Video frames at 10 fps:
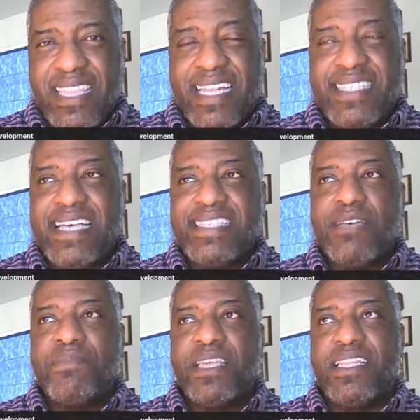That is not
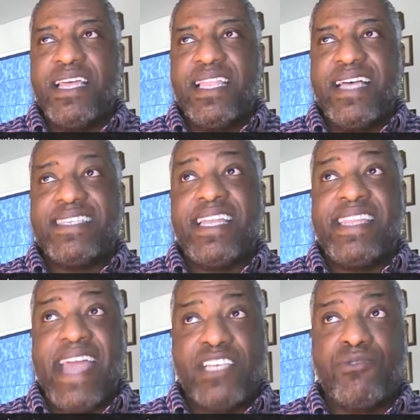something that's a
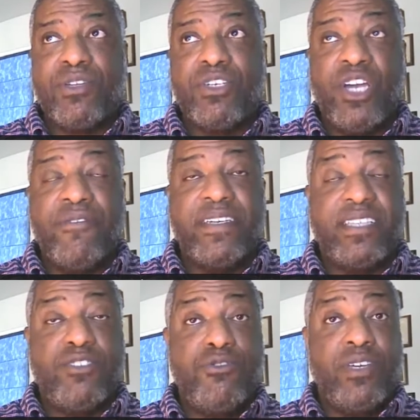natural
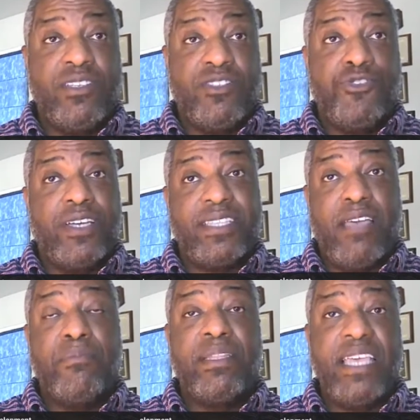occurrence that you can
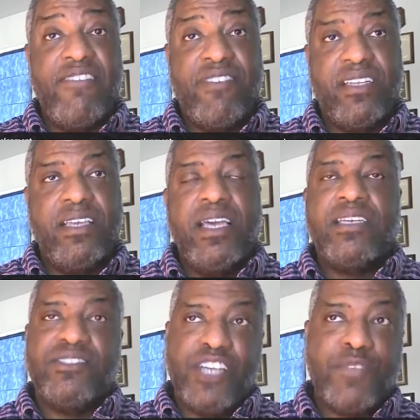trust and believe in
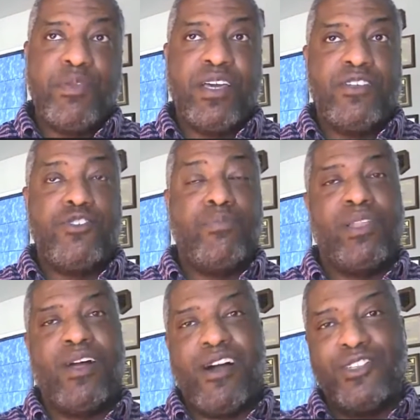just because you
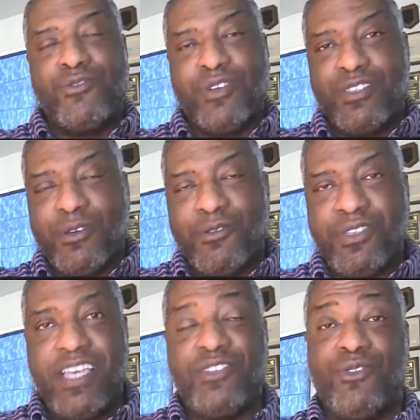belong to an
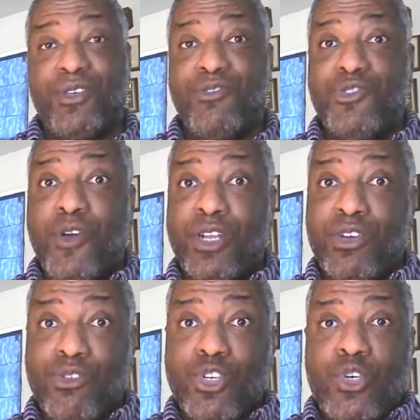association or you
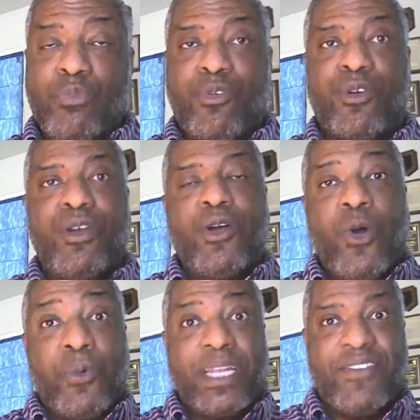join a group or
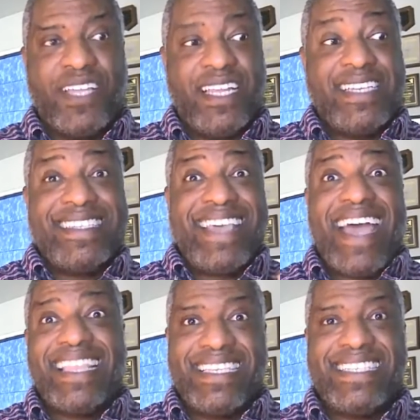whatever that is.
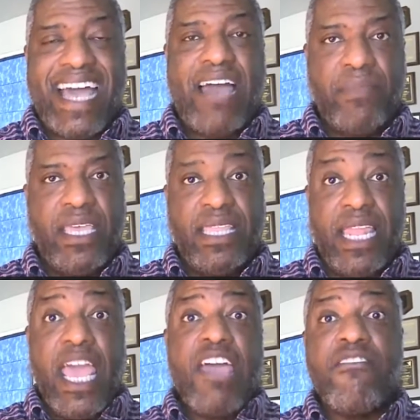That does not mean
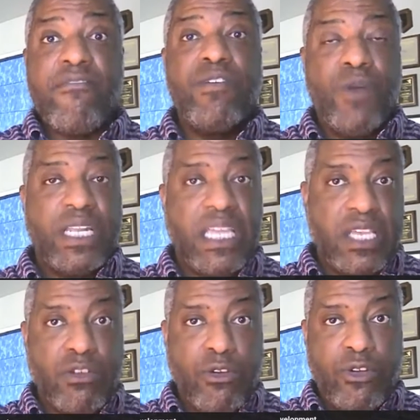that everyone
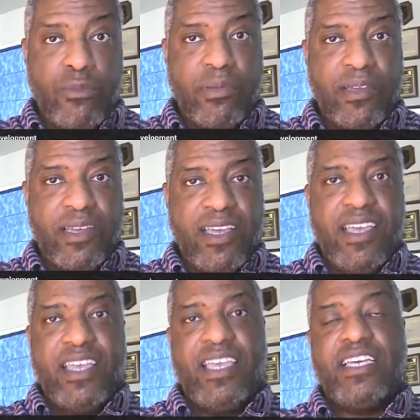in the group
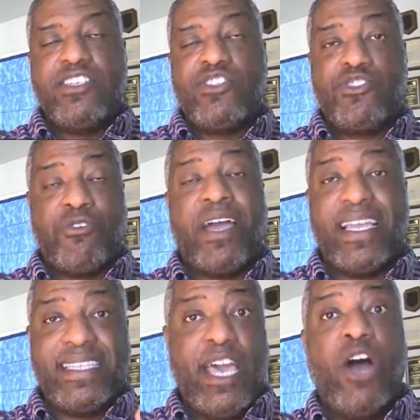is
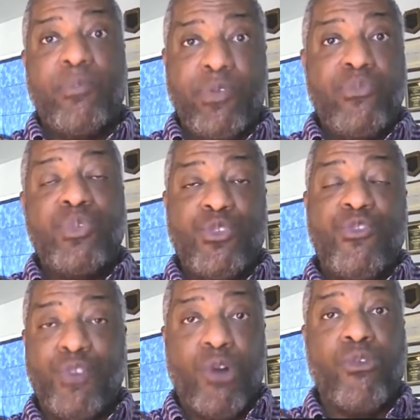trying to help you
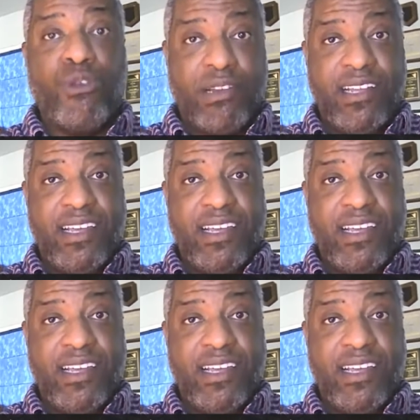move forward.